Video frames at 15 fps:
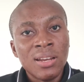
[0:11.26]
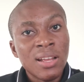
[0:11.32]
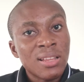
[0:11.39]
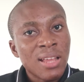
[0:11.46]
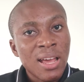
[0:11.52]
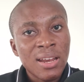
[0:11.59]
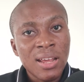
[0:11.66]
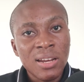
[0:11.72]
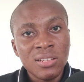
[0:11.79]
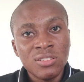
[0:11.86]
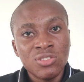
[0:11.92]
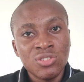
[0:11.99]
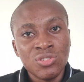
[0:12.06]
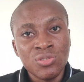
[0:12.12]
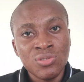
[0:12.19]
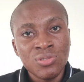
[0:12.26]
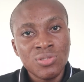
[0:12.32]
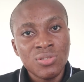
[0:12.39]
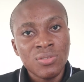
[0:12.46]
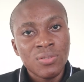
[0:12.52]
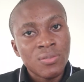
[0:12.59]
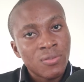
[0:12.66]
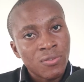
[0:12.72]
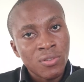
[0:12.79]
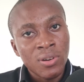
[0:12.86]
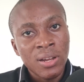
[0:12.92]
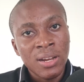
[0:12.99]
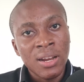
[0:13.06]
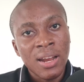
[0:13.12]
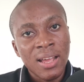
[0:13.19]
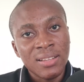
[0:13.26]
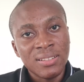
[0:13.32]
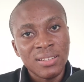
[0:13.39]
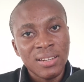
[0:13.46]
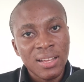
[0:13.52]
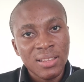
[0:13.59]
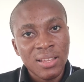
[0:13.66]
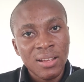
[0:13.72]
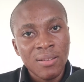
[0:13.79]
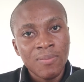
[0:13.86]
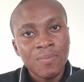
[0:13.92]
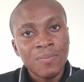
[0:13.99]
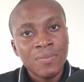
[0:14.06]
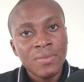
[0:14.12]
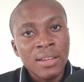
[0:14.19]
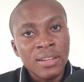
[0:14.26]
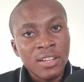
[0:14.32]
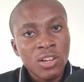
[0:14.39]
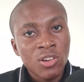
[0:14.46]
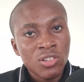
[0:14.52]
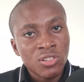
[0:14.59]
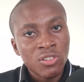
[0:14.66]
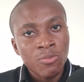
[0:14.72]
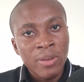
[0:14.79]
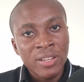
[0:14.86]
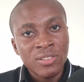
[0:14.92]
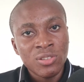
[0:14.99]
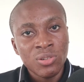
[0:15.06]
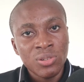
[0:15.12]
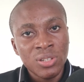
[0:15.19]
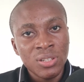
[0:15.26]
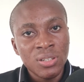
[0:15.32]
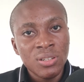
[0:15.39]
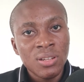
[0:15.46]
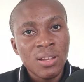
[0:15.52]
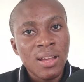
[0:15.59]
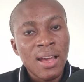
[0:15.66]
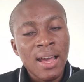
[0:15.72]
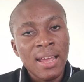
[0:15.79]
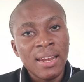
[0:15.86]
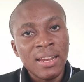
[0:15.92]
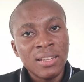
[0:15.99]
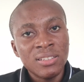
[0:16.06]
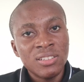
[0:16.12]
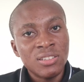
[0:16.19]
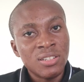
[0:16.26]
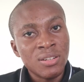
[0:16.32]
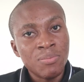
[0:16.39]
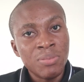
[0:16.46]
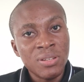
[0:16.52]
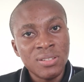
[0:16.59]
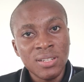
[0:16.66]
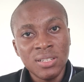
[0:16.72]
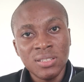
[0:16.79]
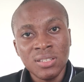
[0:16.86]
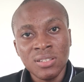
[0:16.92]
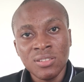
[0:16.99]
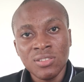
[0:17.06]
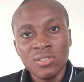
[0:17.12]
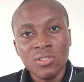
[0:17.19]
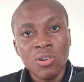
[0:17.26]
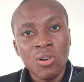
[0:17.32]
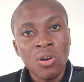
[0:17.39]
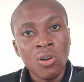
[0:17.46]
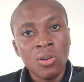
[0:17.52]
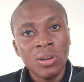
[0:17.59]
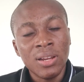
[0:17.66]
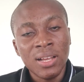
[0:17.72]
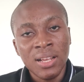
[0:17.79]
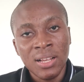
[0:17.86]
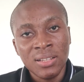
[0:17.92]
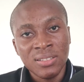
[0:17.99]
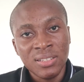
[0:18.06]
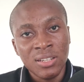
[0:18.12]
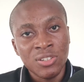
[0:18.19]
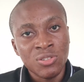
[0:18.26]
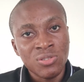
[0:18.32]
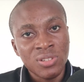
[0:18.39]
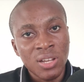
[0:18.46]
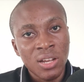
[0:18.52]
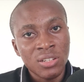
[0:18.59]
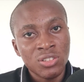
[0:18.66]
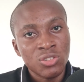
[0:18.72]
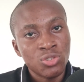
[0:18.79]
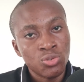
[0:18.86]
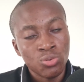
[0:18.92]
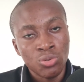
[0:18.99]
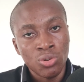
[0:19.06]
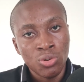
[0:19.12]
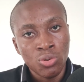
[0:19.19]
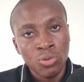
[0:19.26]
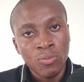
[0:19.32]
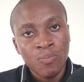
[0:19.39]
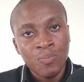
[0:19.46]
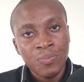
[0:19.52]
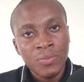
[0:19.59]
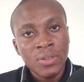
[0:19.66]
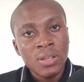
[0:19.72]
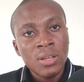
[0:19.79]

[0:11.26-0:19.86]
that data analysts use for analyzing data. In the course of my study, I learned three basic things all Excel users should know.